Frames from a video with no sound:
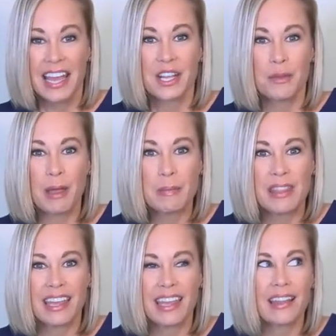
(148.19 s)
You might
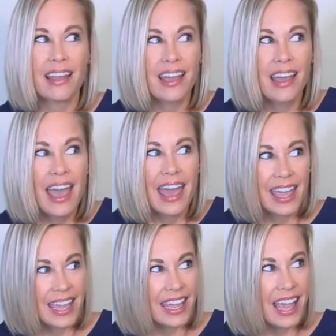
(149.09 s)
be thinking, like,
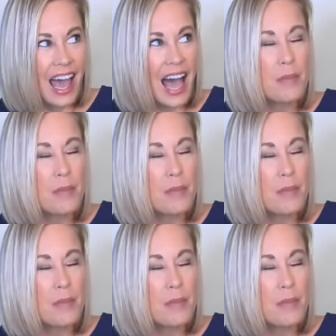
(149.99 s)
hey